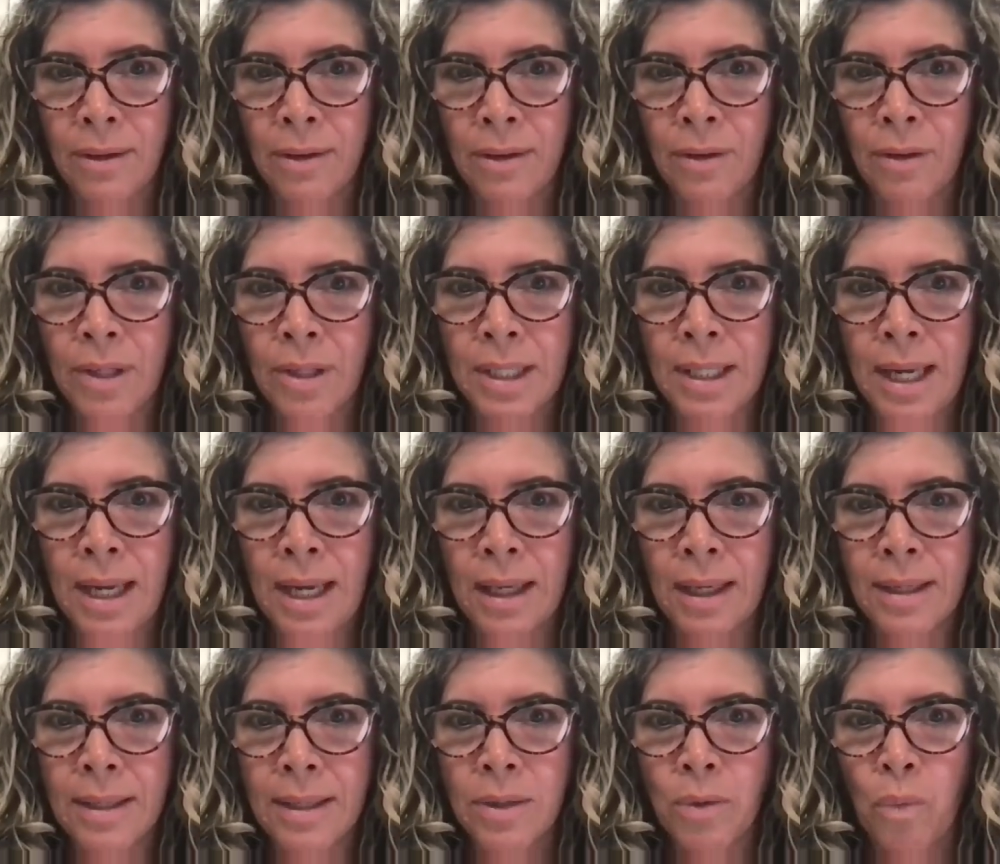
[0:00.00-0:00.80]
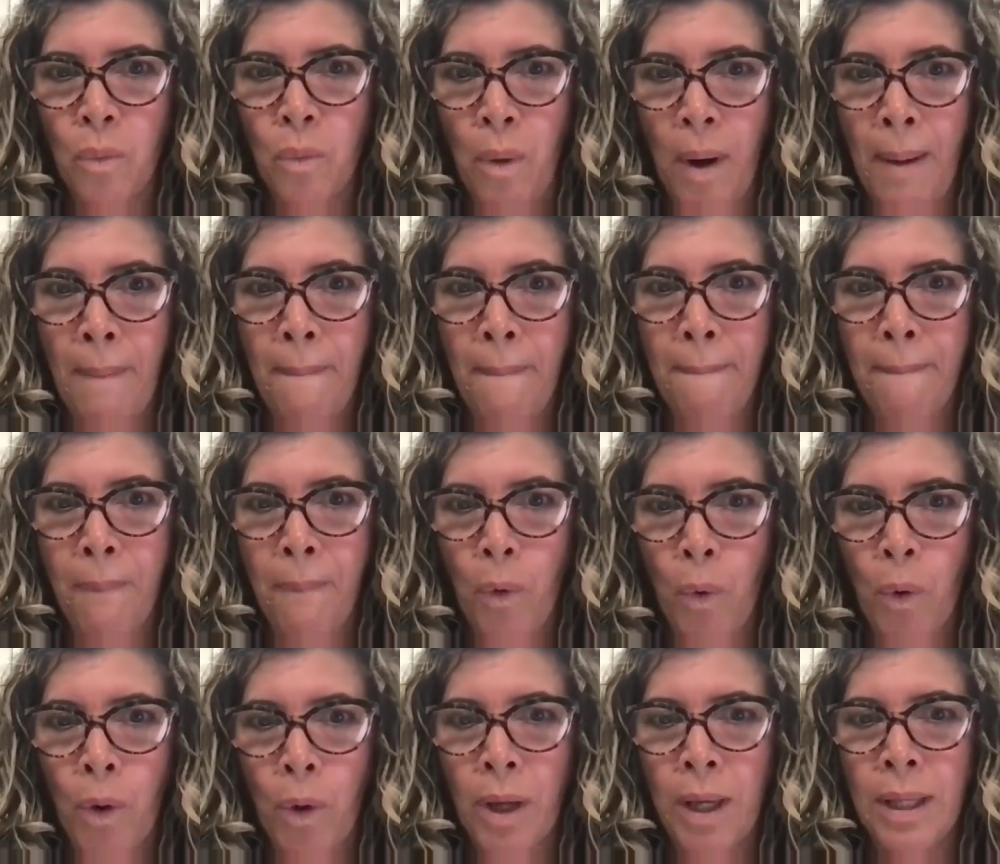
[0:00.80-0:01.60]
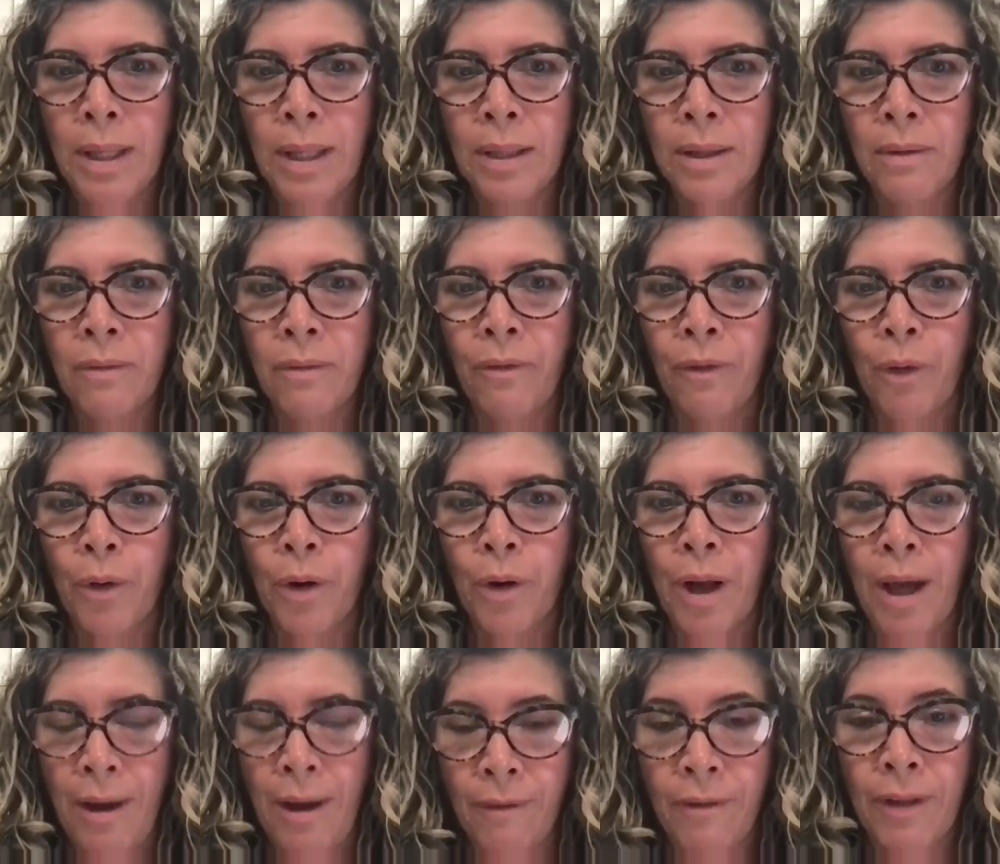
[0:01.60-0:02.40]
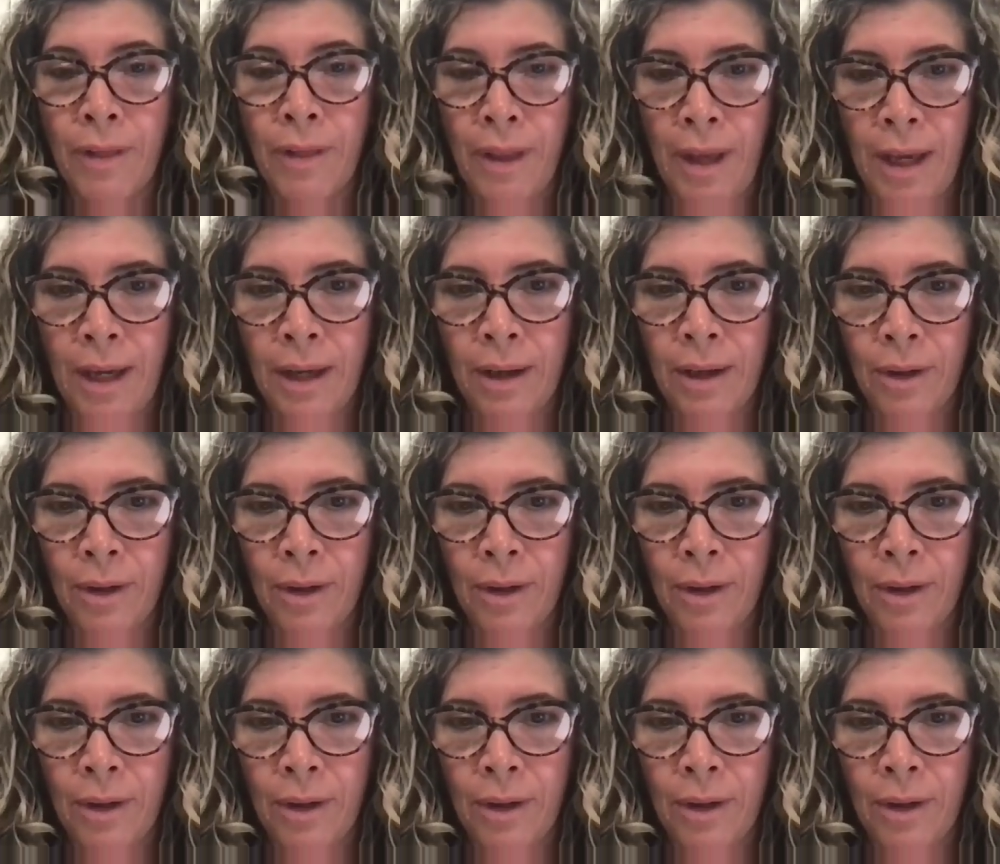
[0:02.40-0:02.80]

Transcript: It's like it's 1 point for everything.